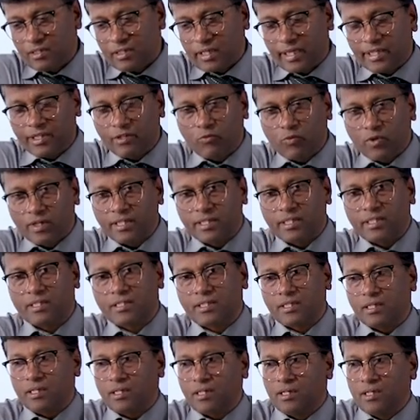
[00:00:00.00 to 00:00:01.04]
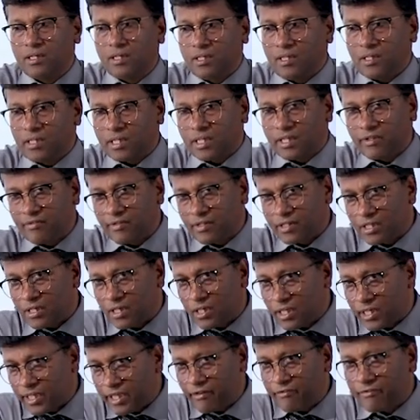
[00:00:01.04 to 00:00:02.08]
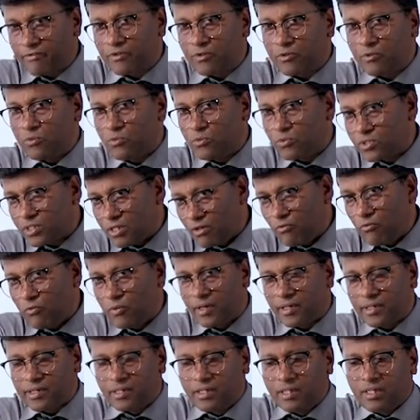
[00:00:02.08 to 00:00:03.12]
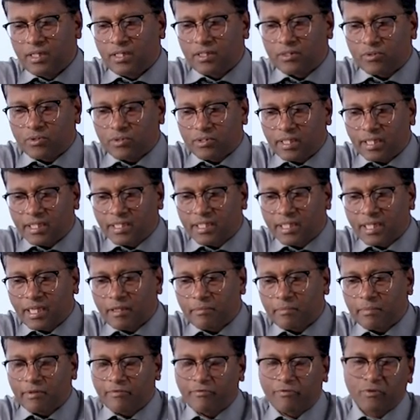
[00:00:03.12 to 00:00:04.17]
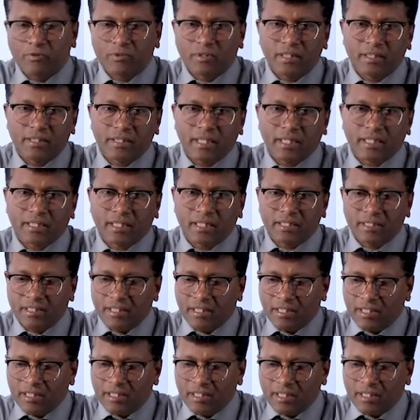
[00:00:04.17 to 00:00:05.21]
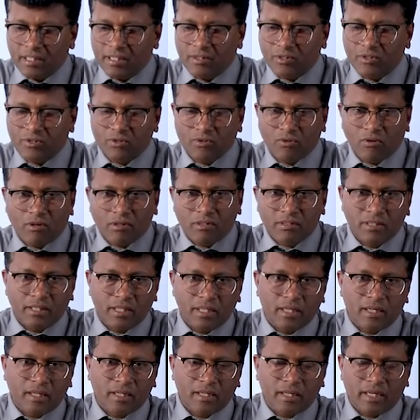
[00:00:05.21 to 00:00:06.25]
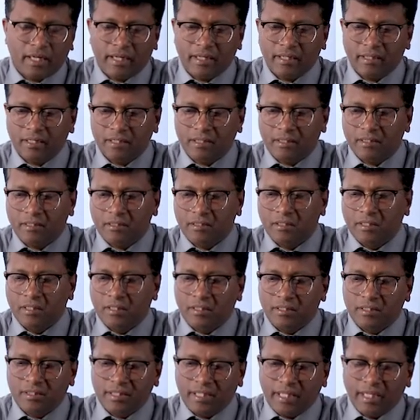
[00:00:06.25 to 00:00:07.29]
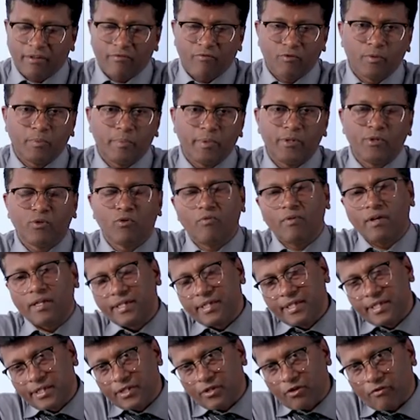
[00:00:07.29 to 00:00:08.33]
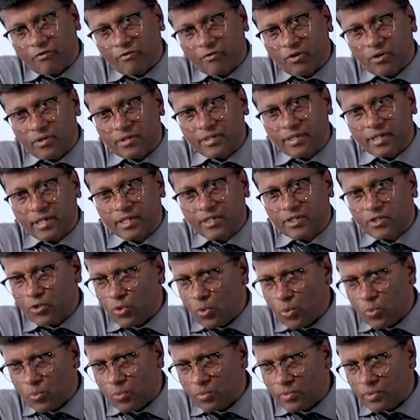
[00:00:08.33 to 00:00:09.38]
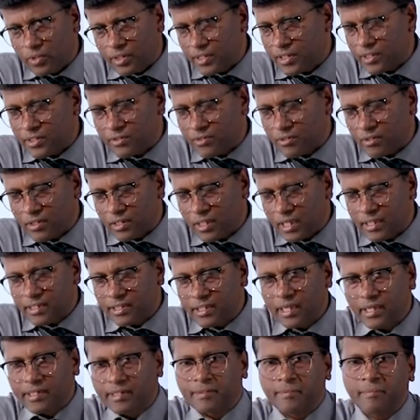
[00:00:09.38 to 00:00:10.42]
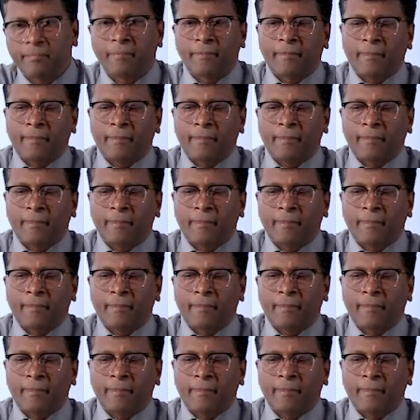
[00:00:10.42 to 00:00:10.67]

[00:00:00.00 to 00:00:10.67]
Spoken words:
anyone is giving the gift to someone, so that time if you think that consideration is not there and there would be no validity of contract, no, it is not like that.